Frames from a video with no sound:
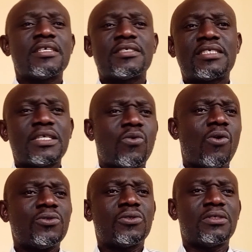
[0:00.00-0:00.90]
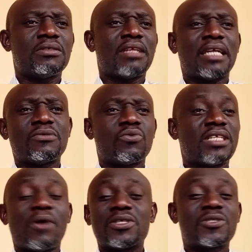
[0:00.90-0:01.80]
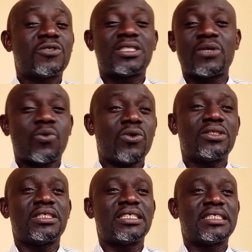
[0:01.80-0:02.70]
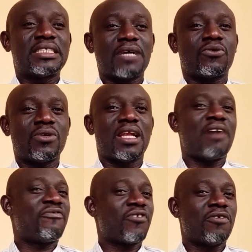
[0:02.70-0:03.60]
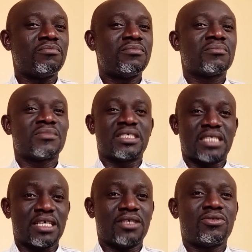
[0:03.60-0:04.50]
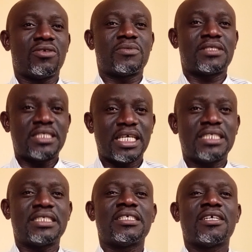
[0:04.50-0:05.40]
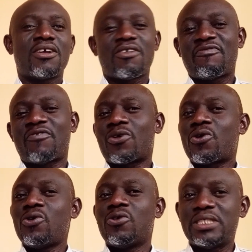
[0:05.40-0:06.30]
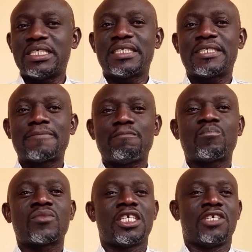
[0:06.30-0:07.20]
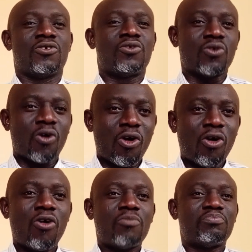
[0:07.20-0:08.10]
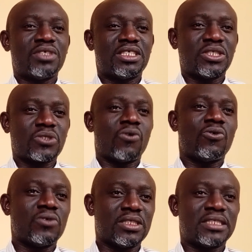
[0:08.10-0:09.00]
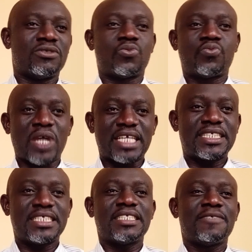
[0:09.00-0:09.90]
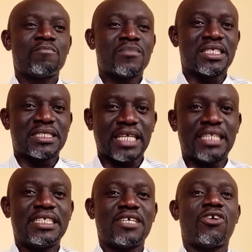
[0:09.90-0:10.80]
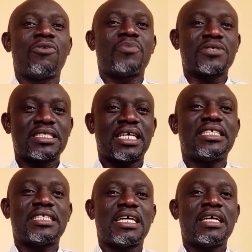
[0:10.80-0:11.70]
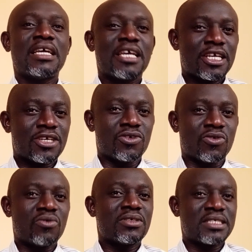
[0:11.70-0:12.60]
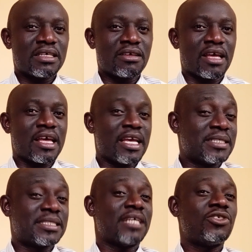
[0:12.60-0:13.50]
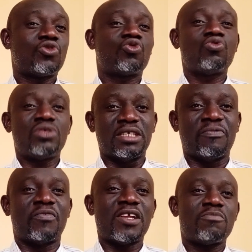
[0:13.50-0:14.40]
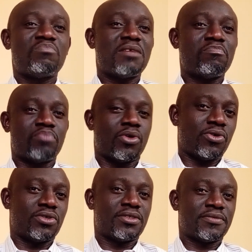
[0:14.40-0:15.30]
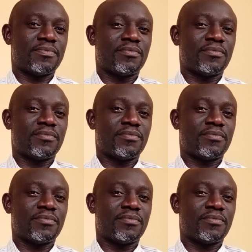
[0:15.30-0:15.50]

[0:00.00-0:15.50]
Sequel to that was sequel to the circular from the Secretary of State for Colonies, to all British colonies, directing the setting up a center, a central development board.